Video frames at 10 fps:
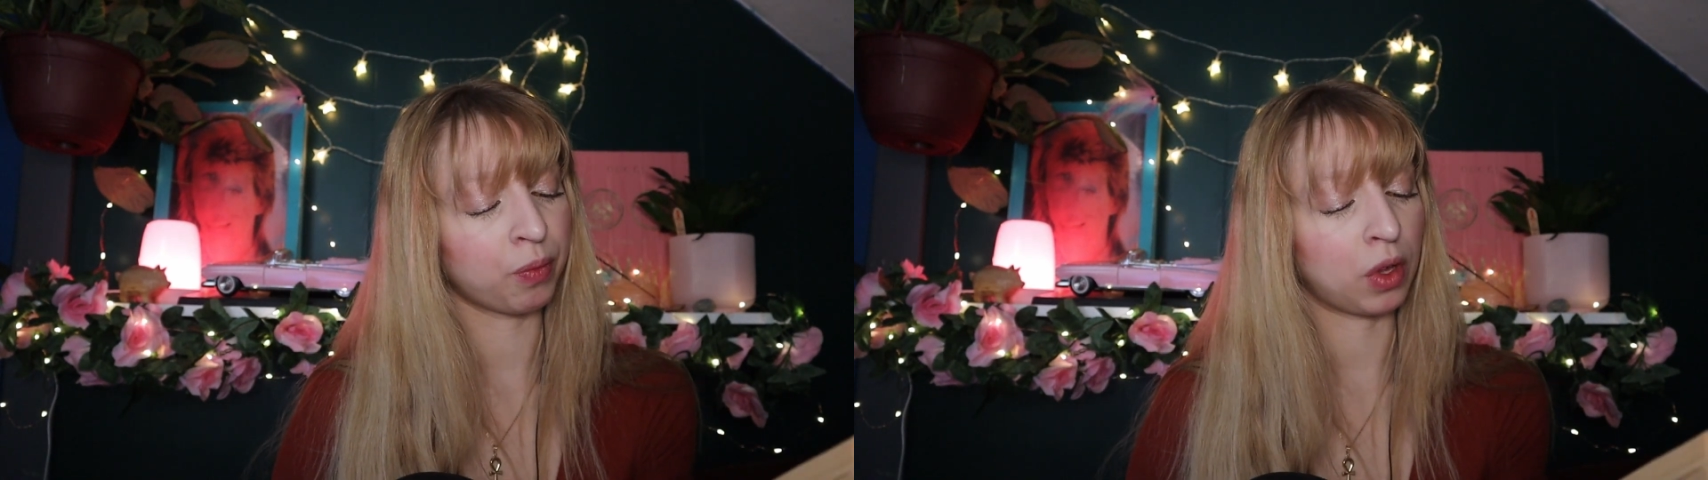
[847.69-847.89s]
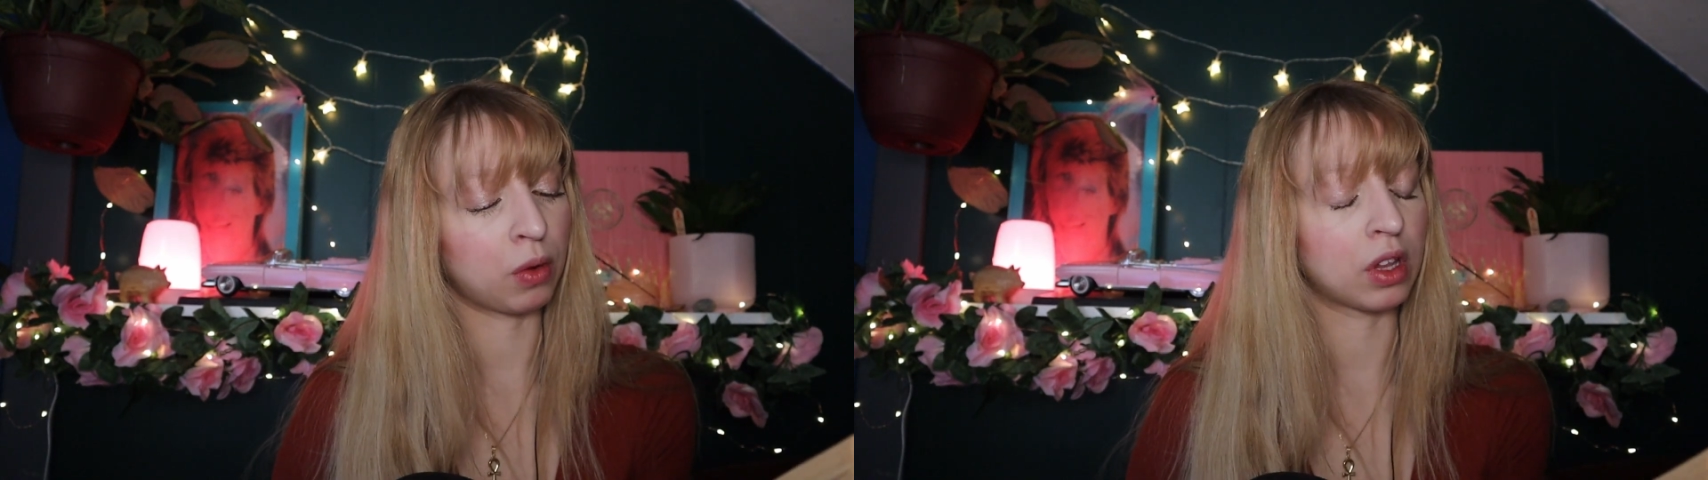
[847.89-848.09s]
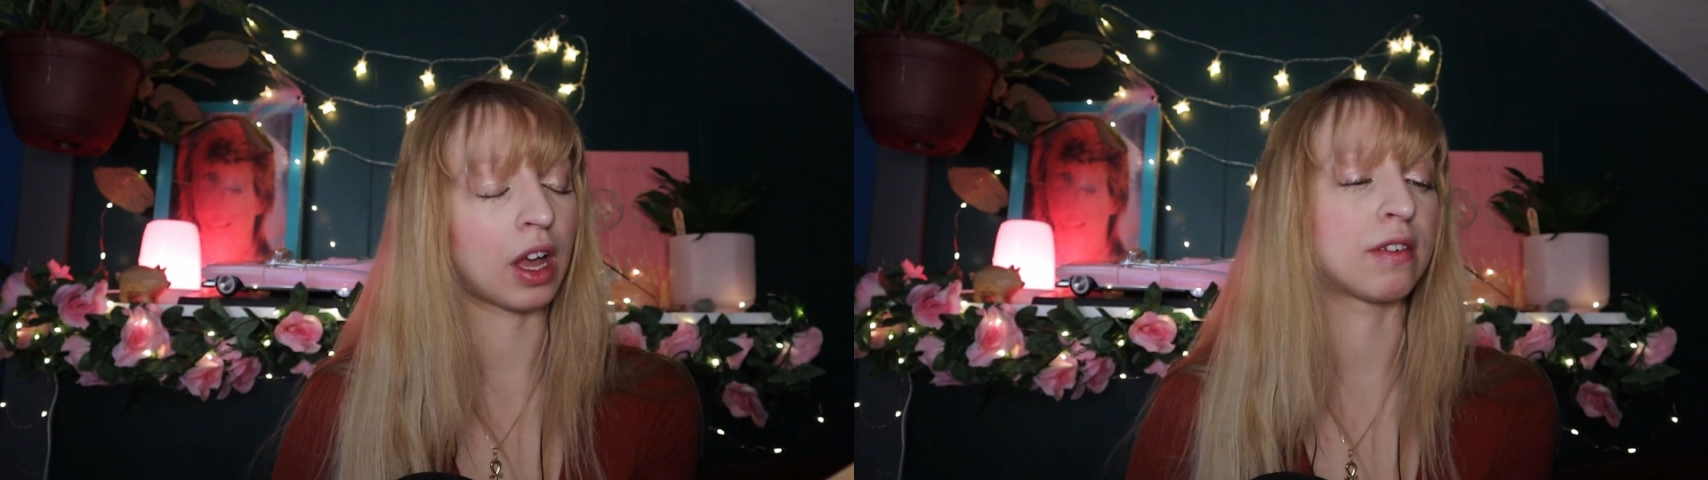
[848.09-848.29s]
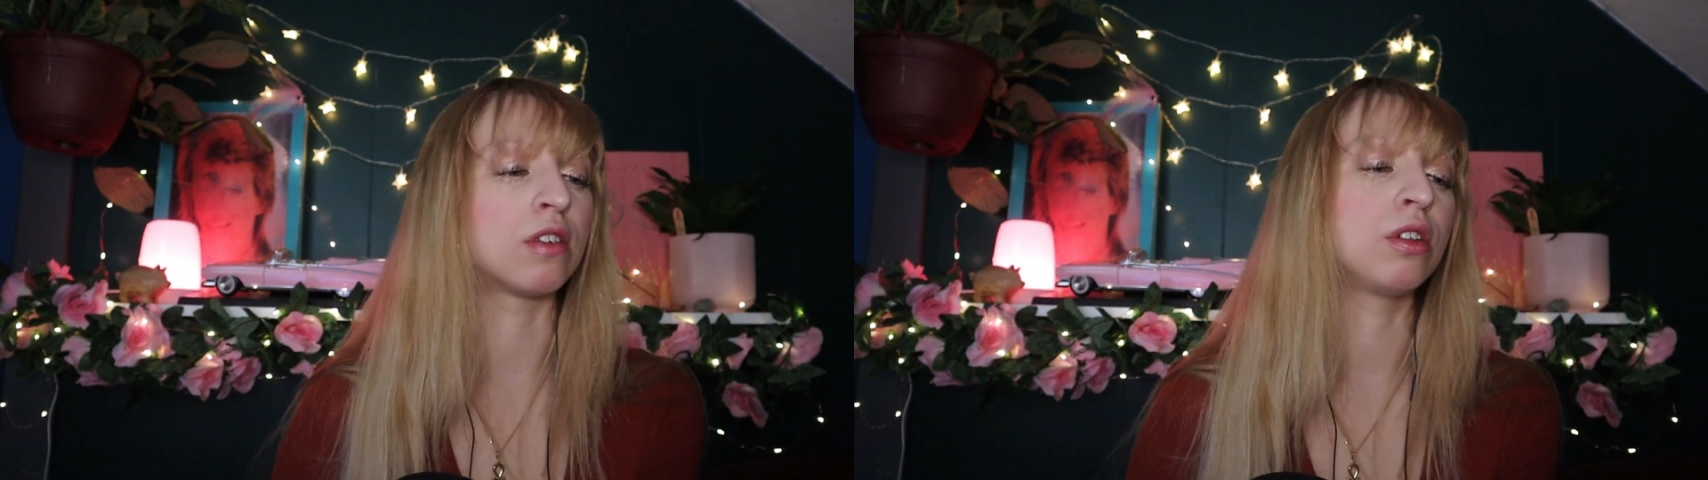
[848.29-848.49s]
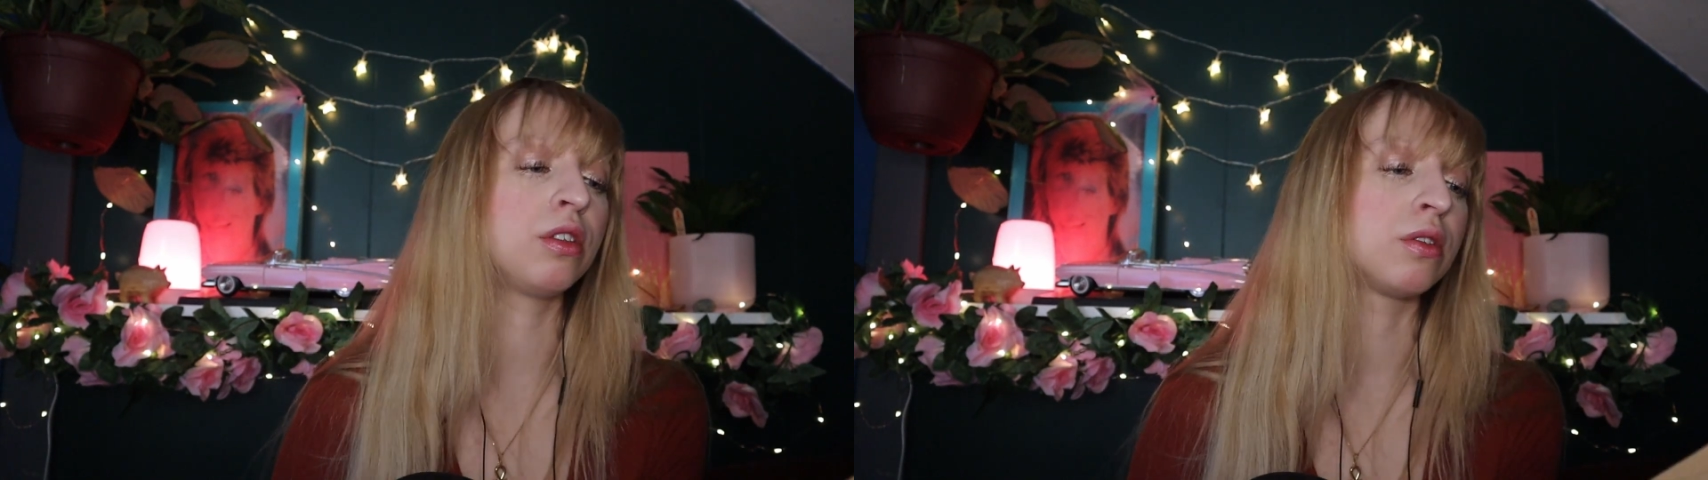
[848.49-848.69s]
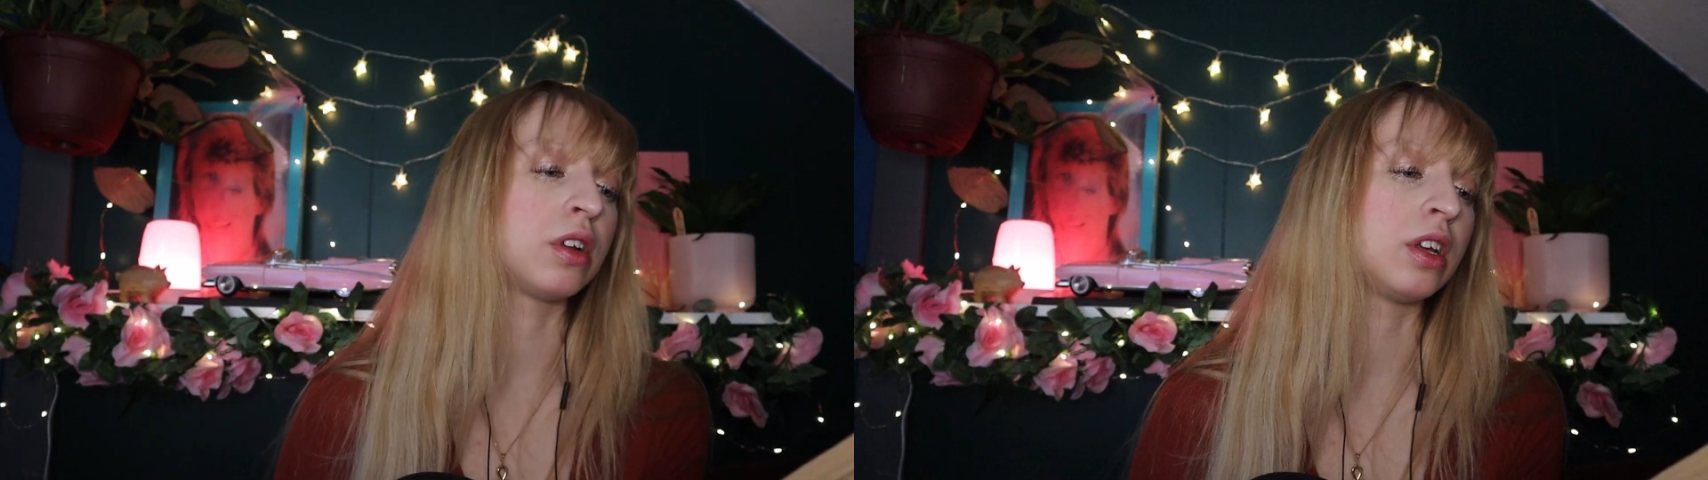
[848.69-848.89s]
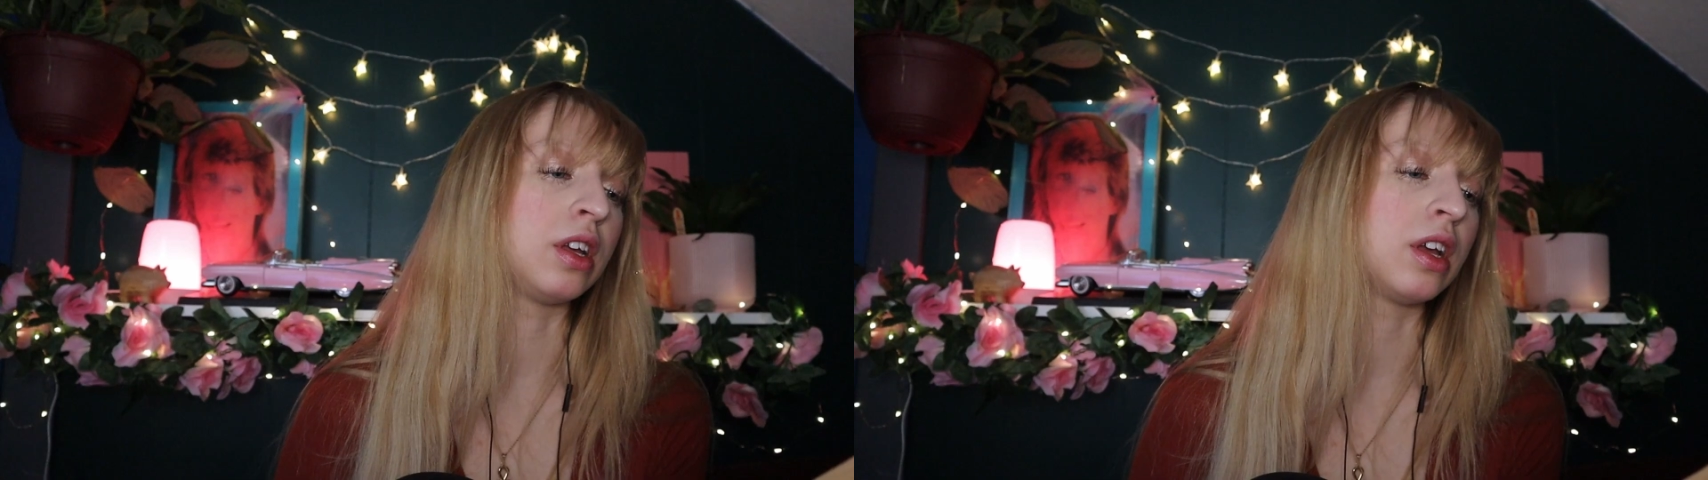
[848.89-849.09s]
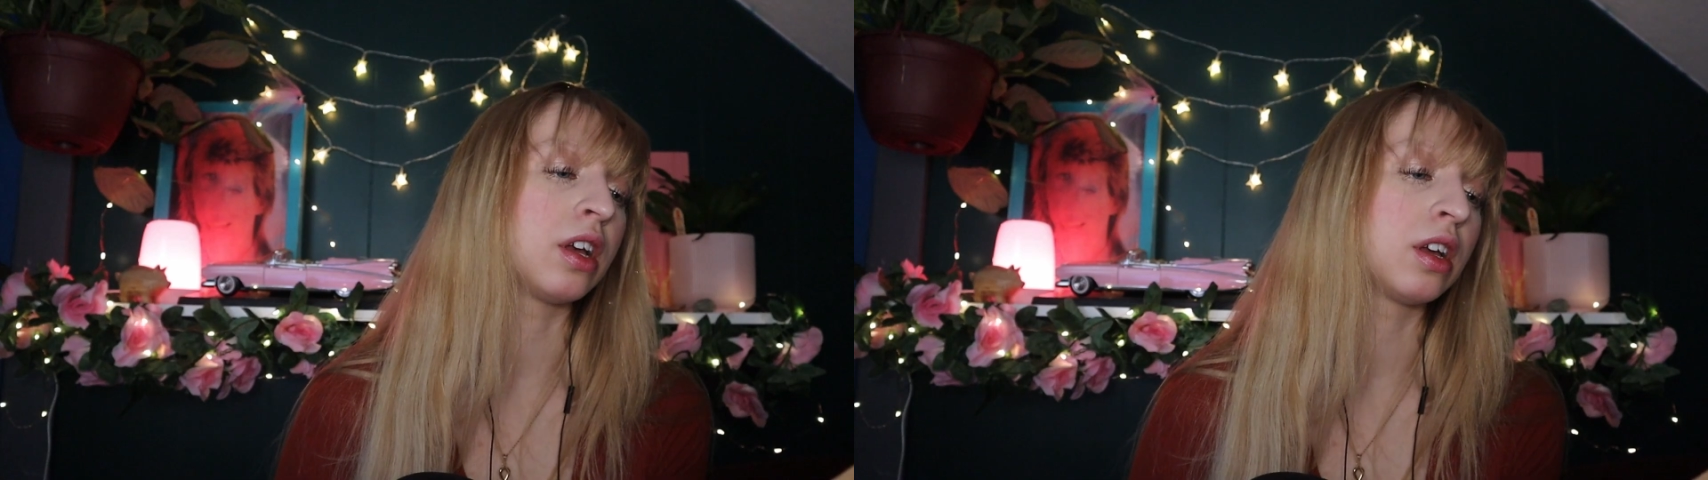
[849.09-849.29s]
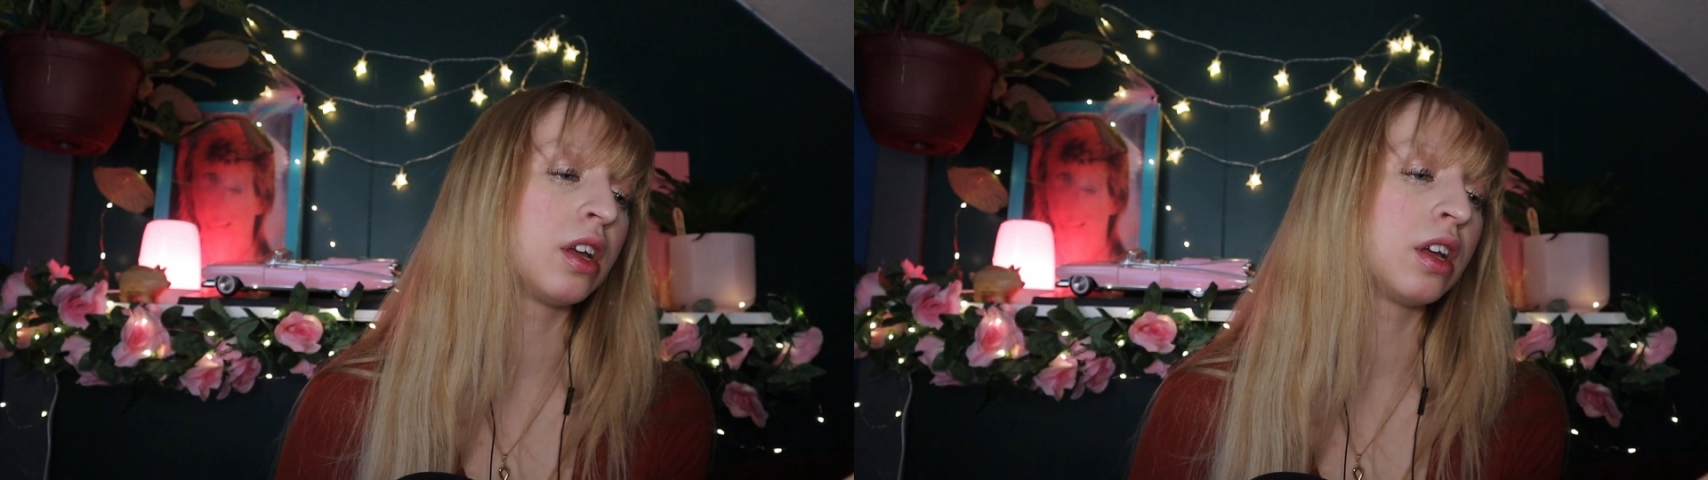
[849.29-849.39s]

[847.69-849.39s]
We will have all three,